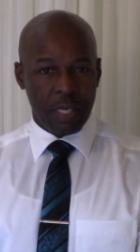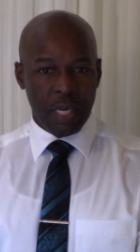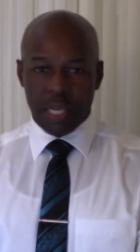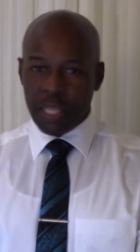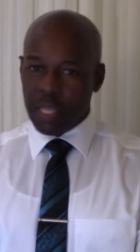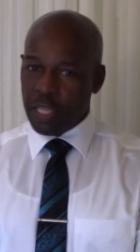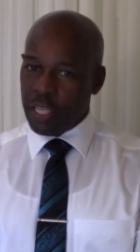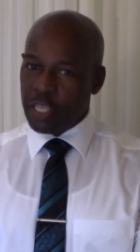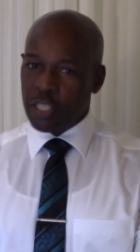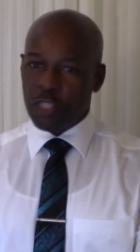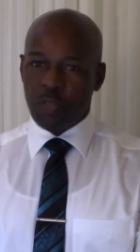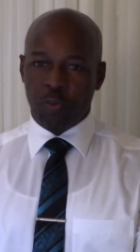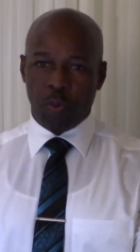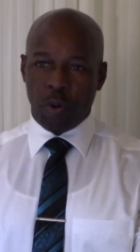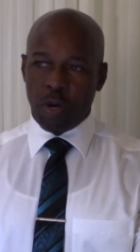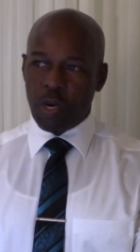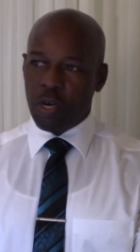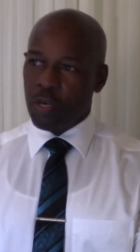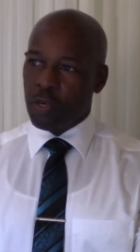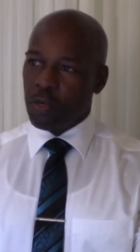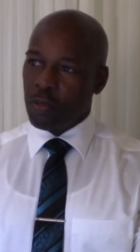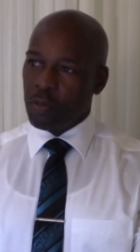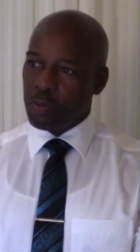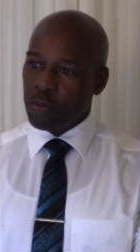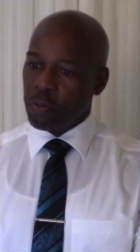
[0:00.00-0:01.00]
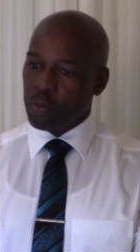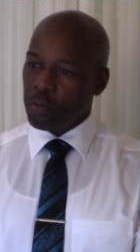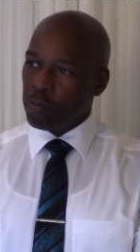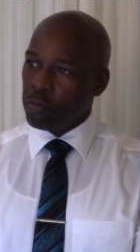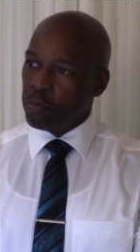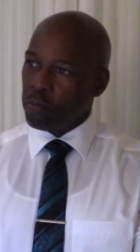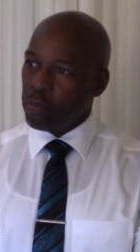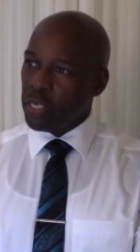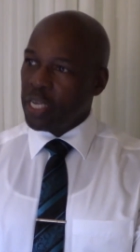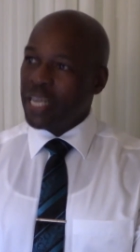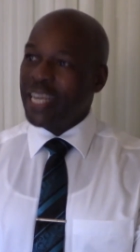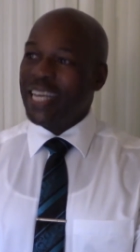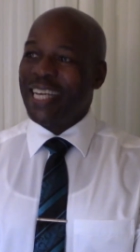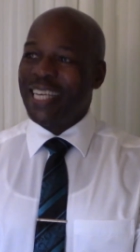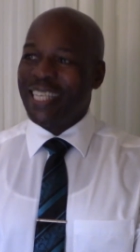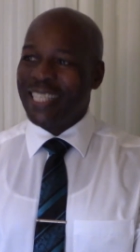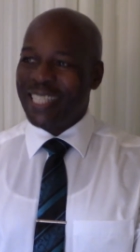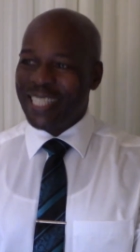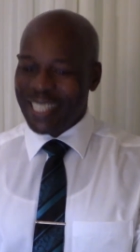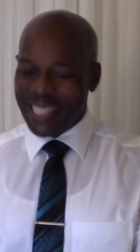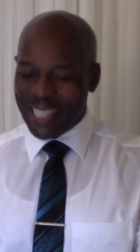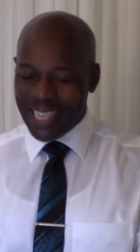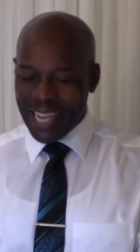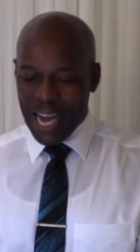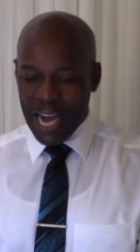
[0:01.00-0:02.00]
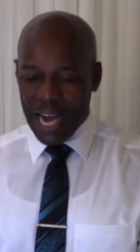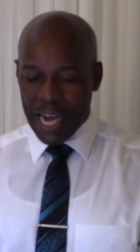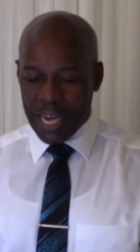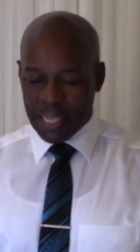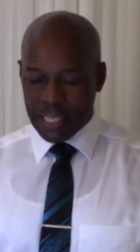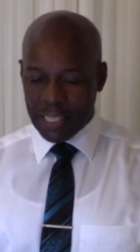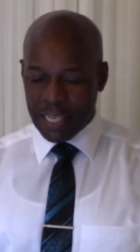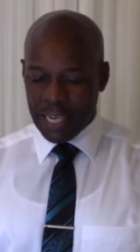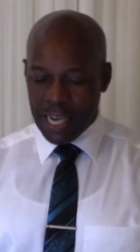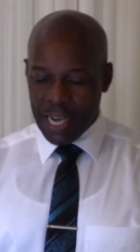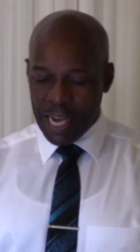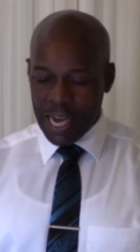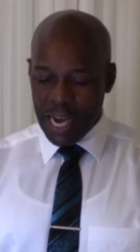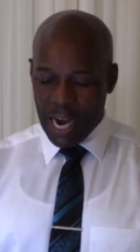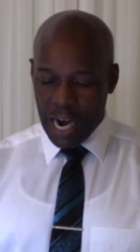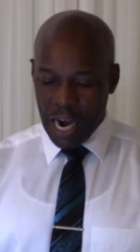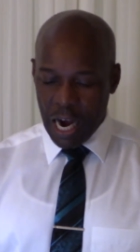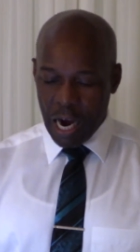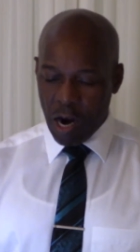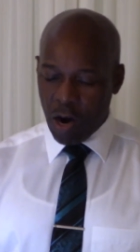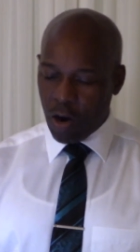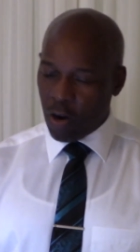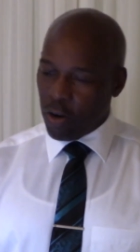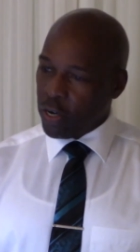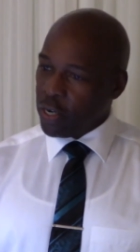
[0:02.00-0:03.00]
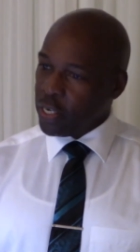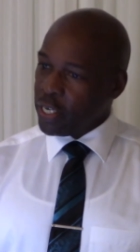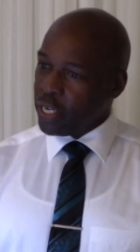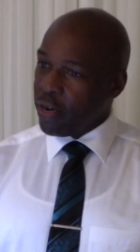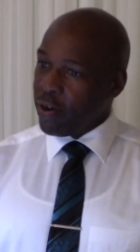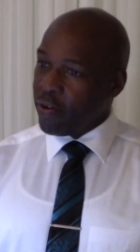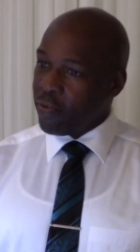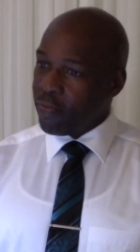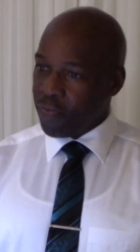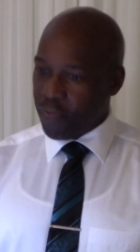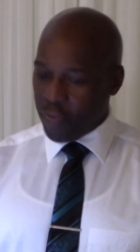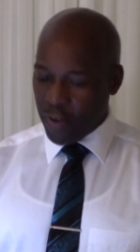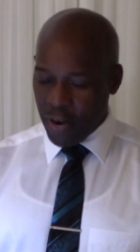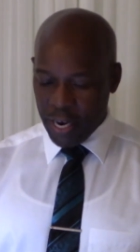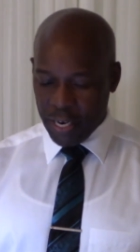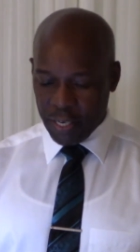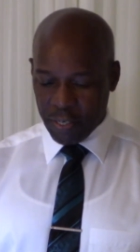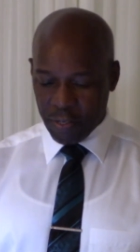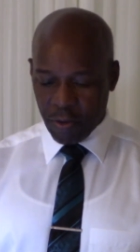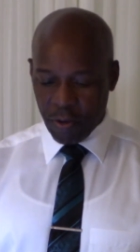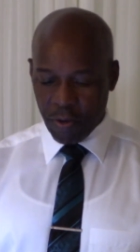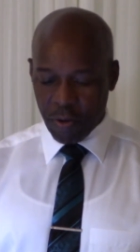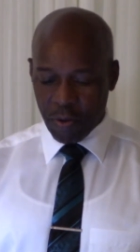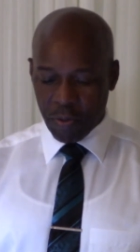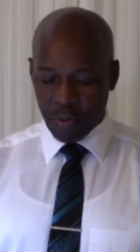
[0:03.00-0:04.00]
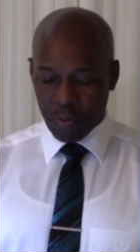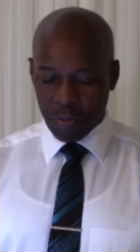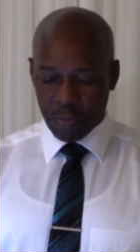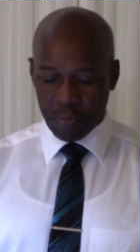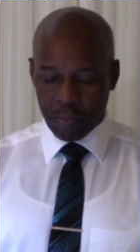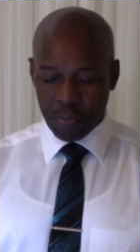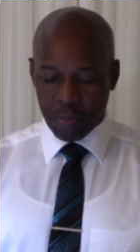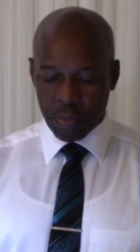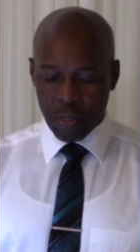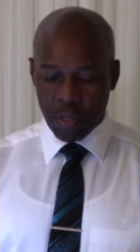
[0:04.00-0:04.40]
This world is not our final home.